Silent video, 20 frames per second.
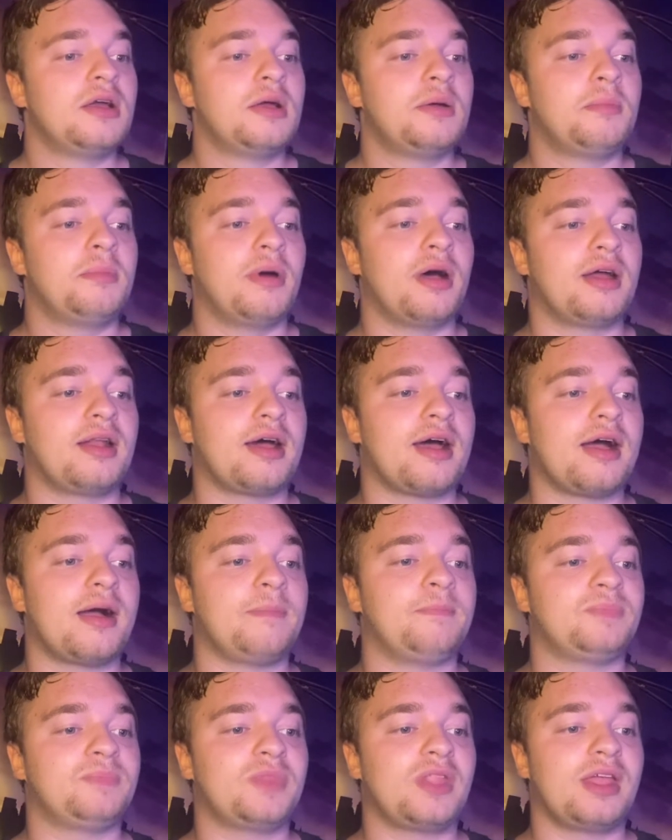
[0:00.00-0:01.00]

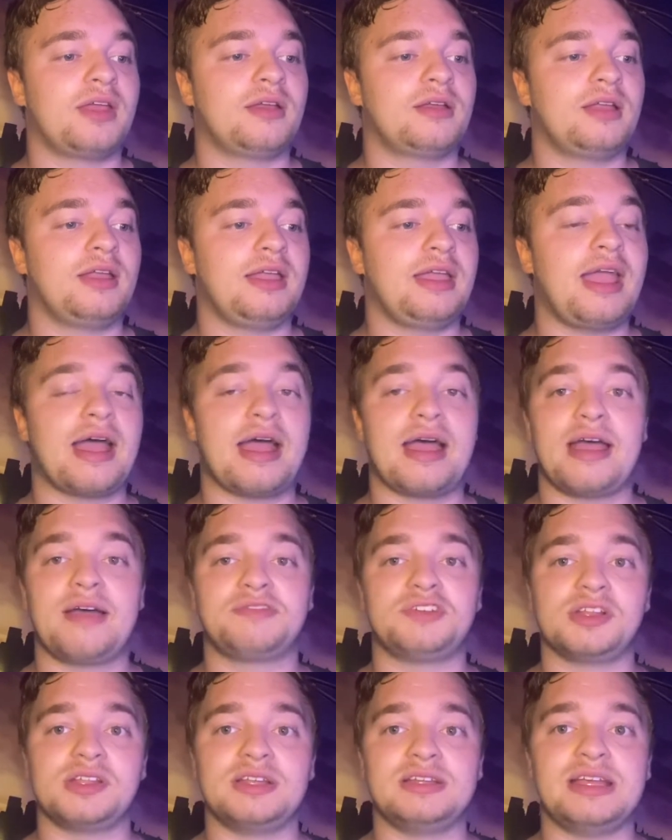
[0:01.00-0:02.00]
But yeah,
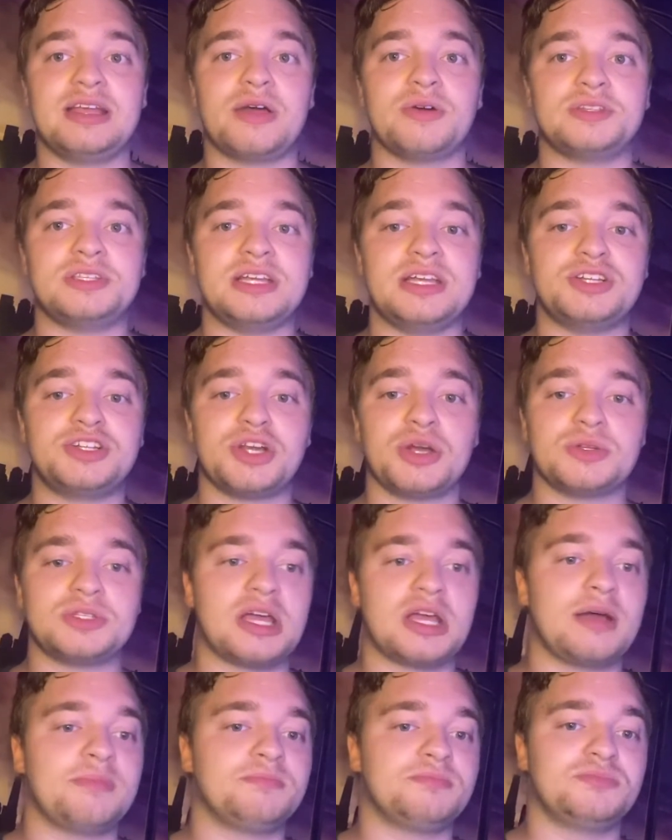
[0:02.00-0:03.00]
after the DOC shows
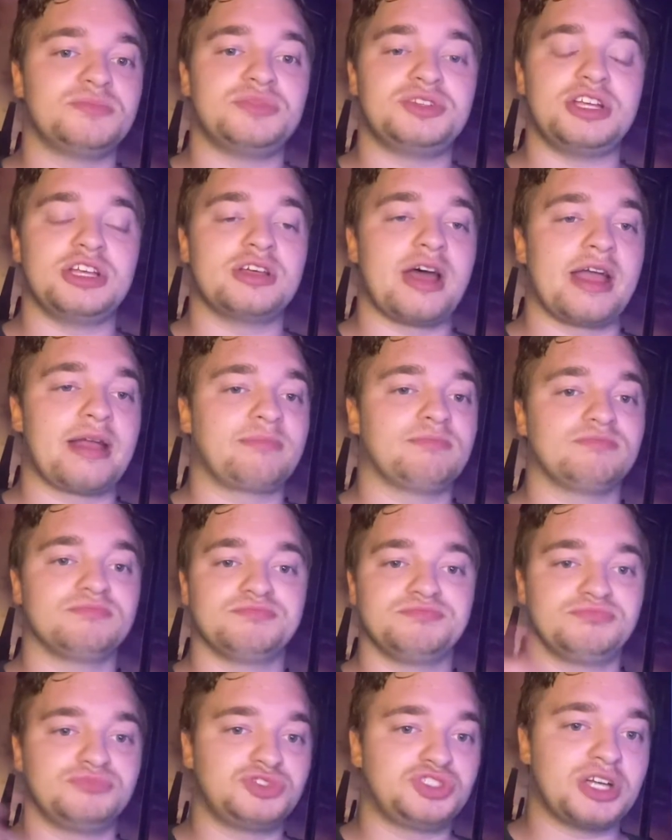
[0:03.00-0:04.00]
up, she like
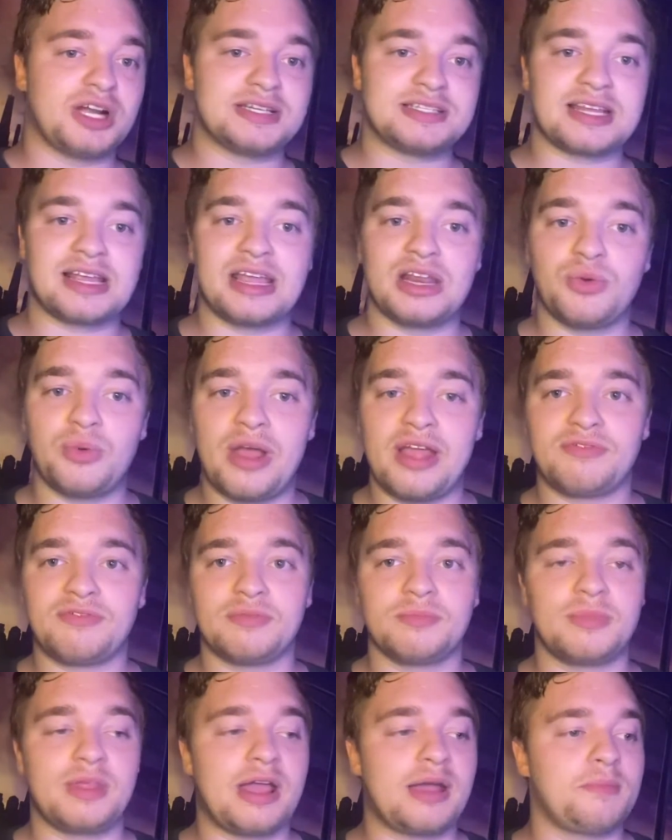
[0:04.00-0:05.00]
tries to get away
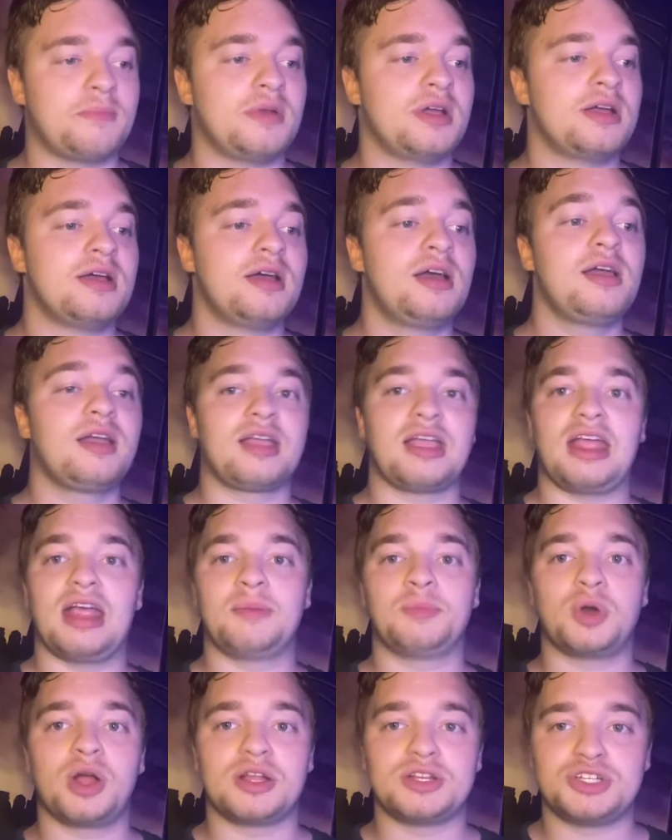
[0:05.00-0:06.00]
from them.
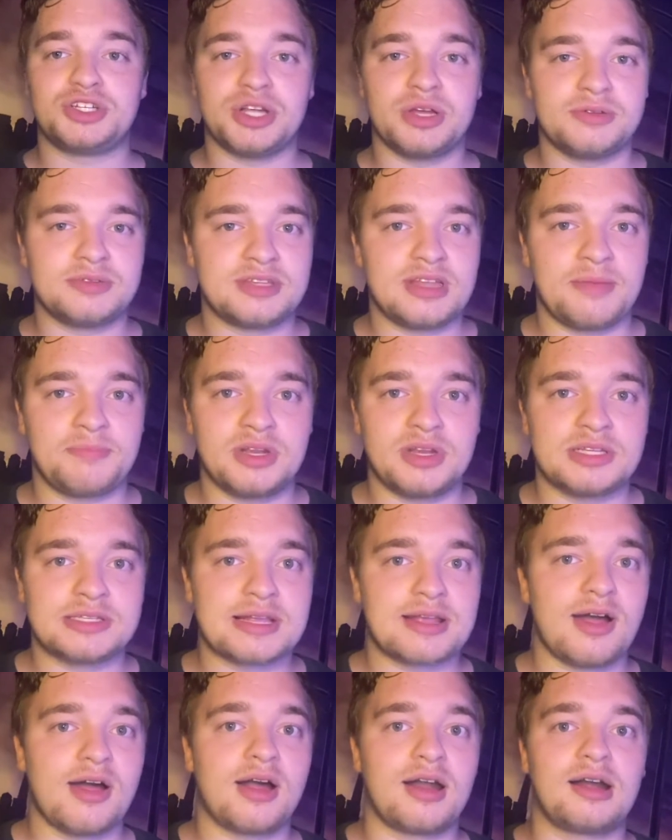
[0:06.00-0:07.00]
Cameron shows up in his
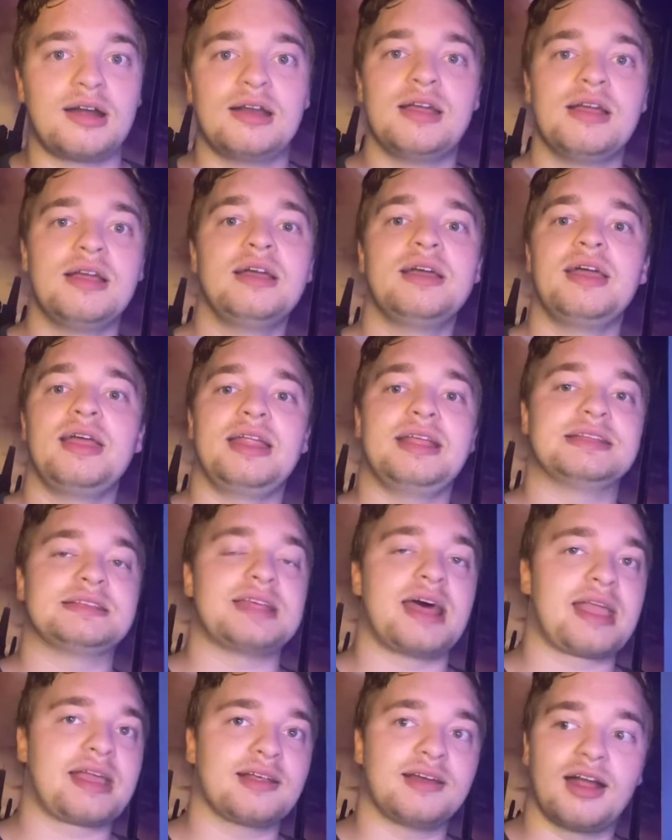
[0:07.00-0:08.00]
car, and he's
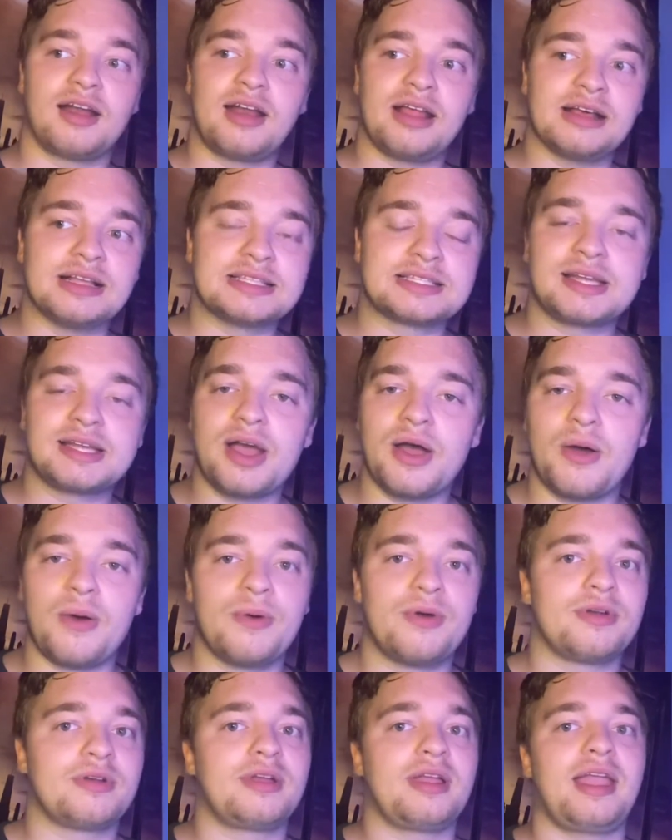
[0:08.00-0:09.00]
like, all right, let's go.
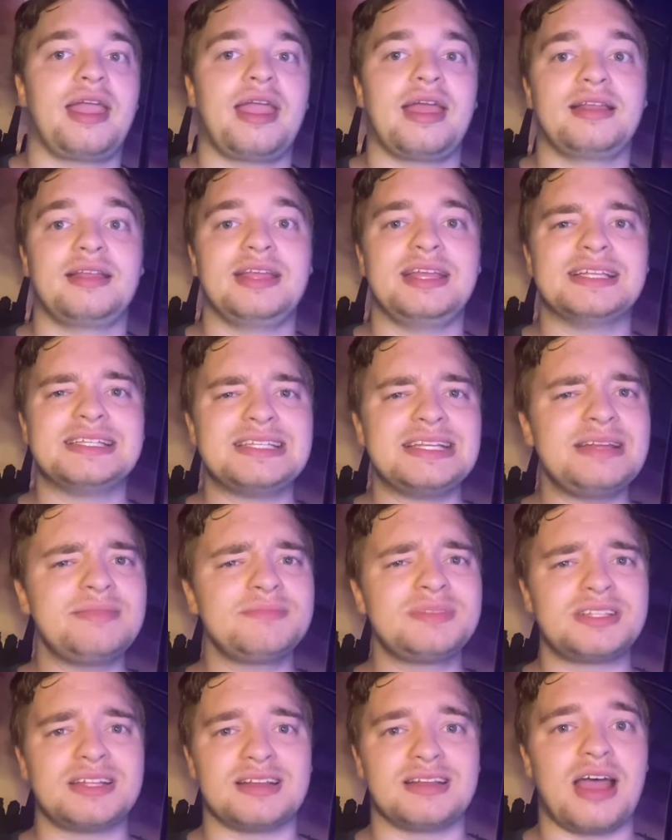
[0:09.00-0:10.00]
And he
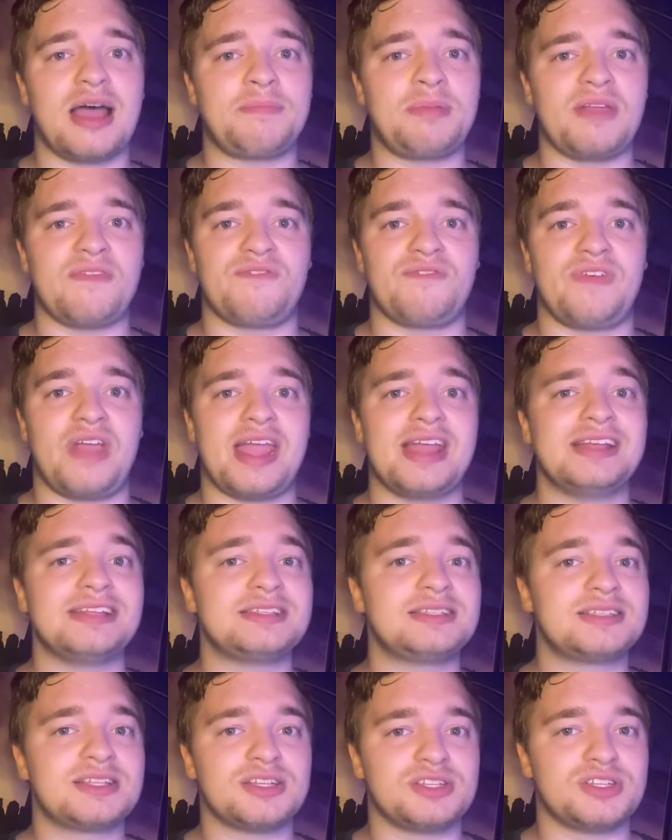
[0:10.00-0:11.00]
seems to not be
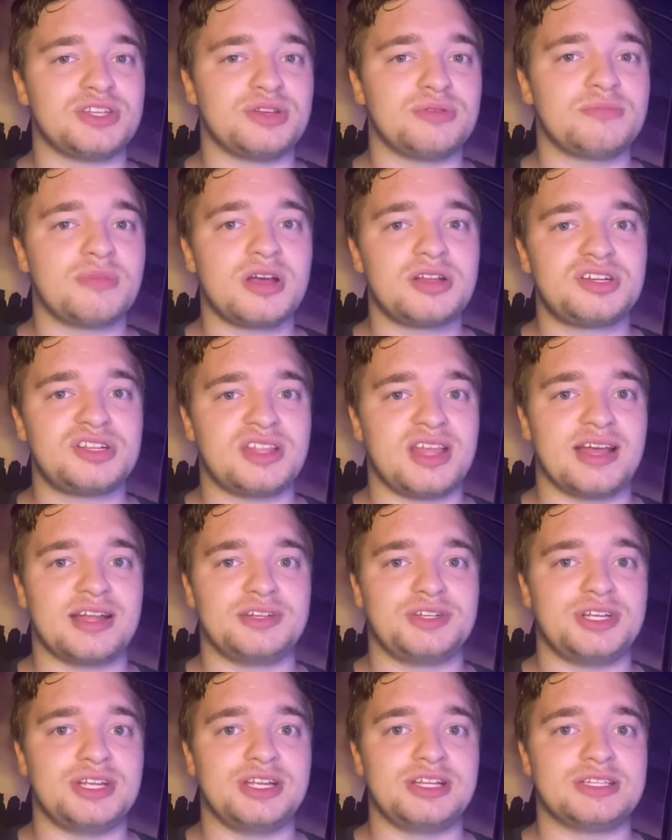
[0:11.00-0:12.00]
fazed too much that
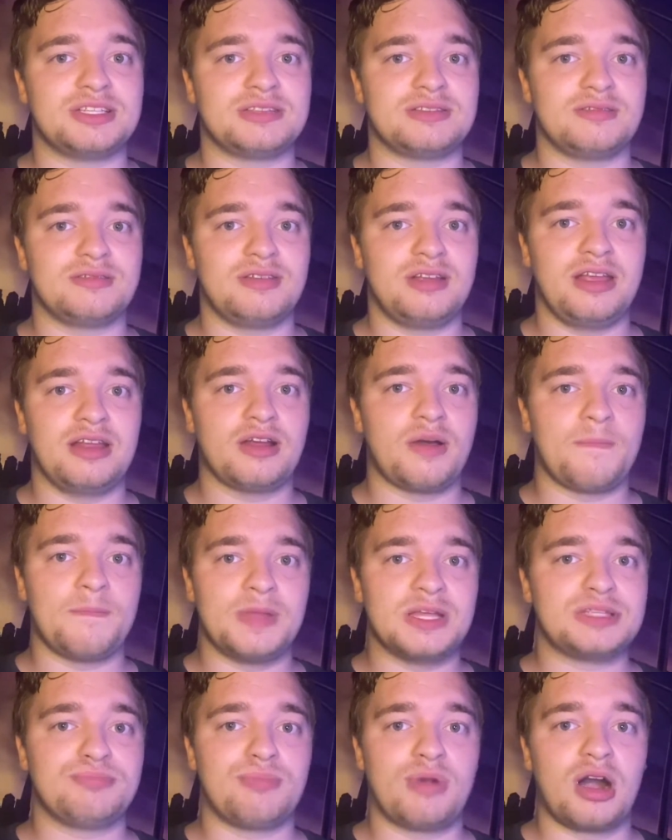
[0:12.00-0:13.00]
she's, you know,
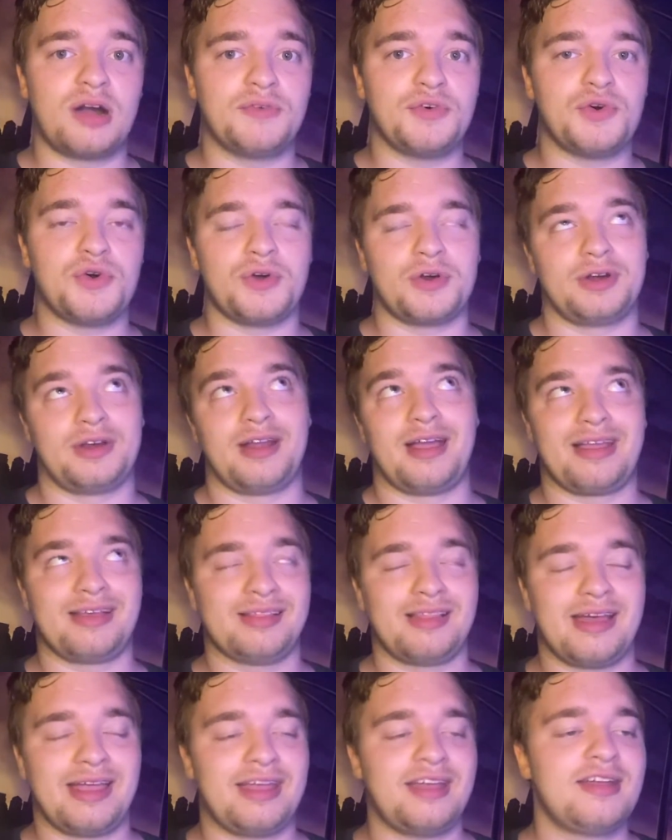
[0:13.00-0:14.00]
Miss Marvel or
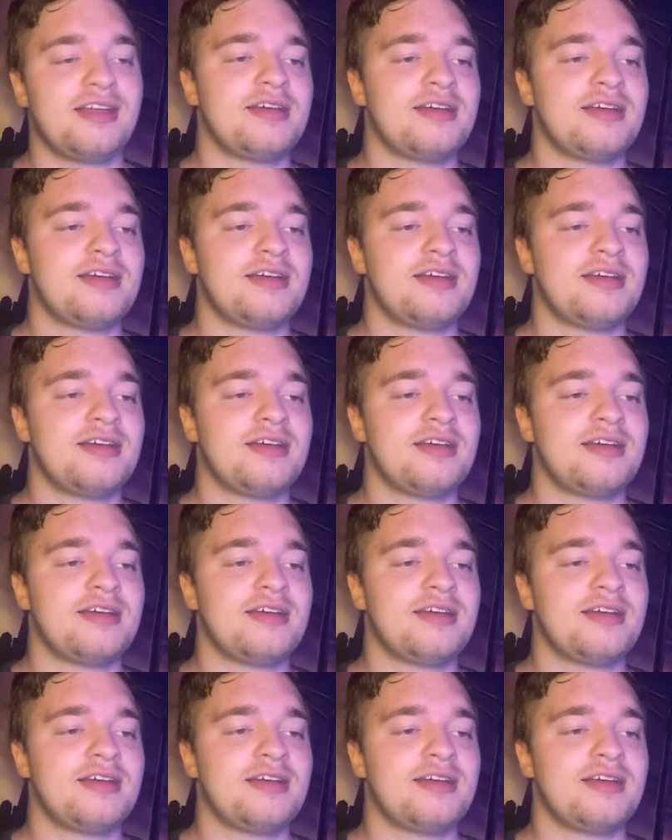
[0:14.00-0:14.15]
Nightlight,